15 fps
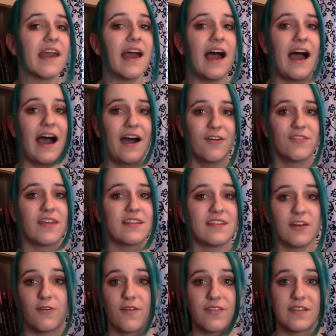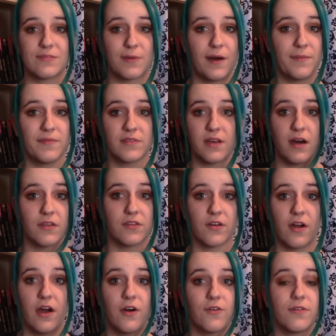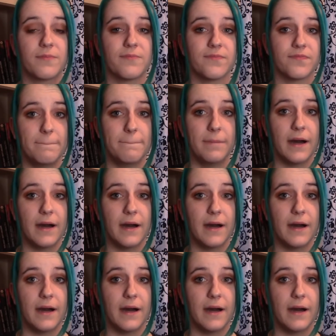how they deal with these problems on their own.